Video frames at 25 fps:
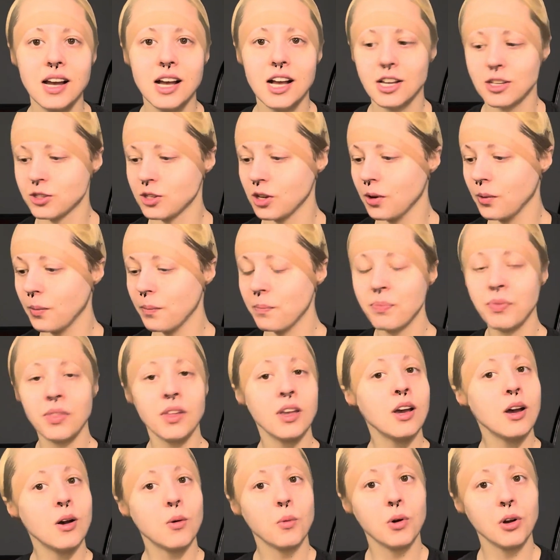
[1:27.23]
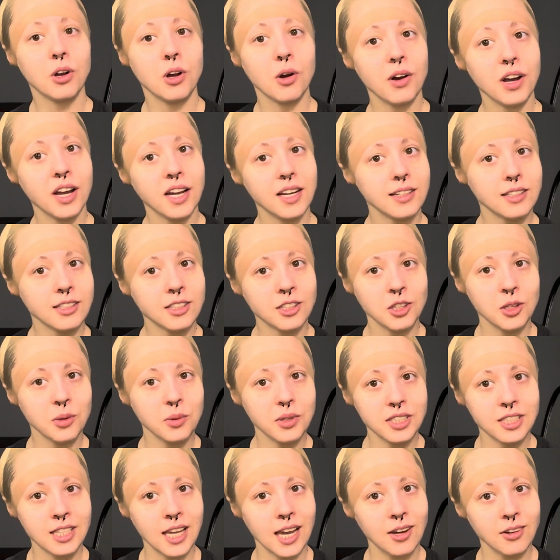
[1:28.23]
So we'll go ahead and glue
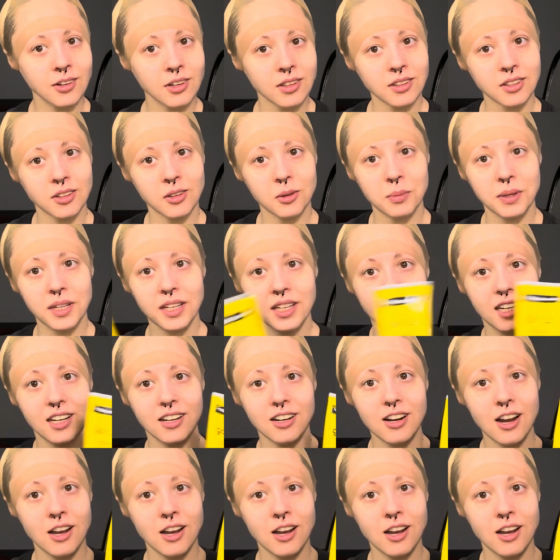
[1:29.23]
it down a little bit here.